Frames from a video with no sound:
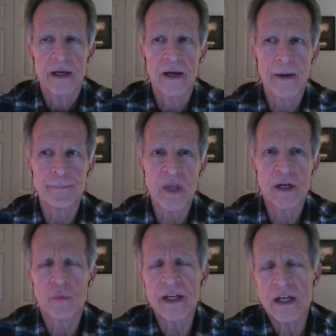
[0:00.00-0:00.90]
um,
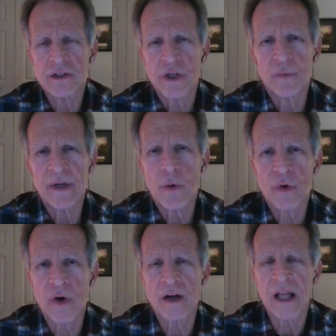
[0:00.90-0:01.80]
and it re, it should
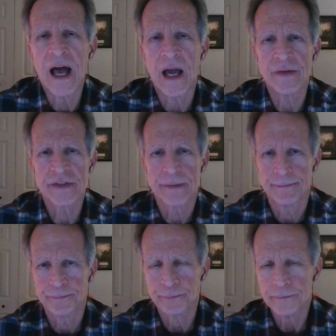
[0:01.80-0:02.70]
reorder our lives
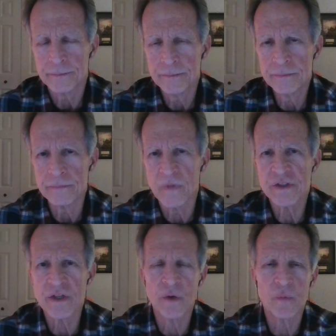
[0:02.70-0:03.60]

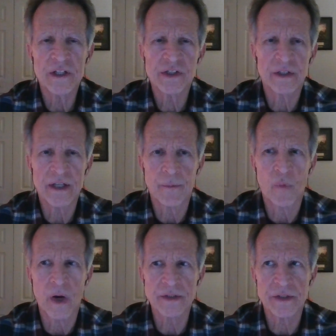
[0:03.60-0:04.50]
so that we should
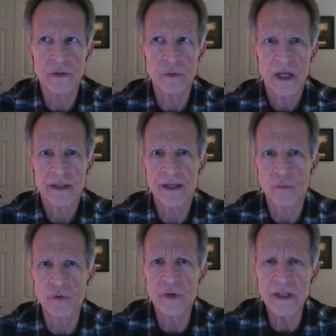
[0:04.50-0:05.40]
um, want to
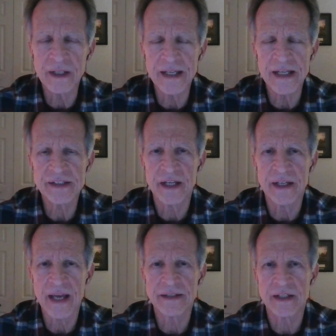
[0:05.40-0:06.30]
get really as
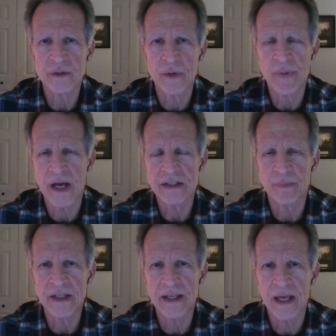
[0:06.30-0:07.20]
connected as we
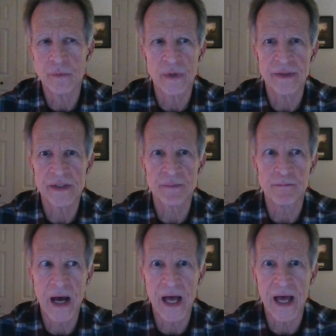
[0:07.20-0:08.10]
possibly can with this
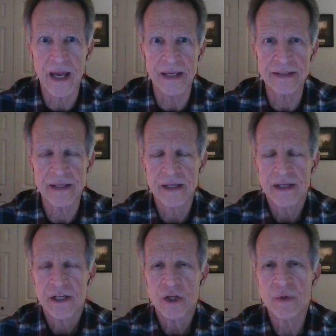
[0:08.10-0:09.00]
mind
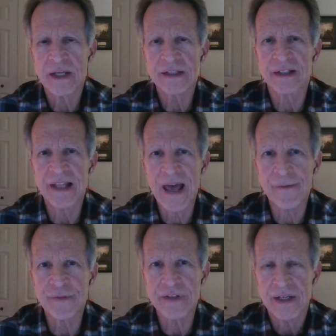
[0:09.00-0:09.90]
who has
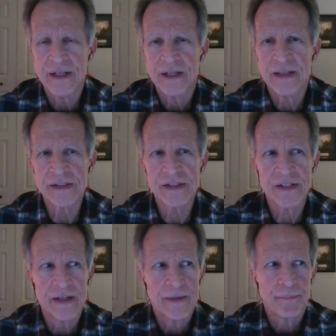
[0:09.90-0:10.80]
left
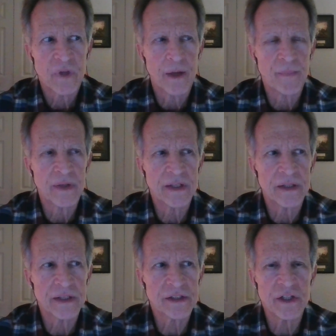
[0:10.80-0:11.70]
this um,
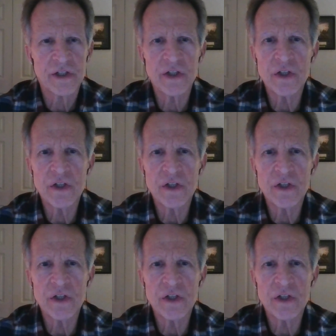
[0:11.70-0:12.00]
th this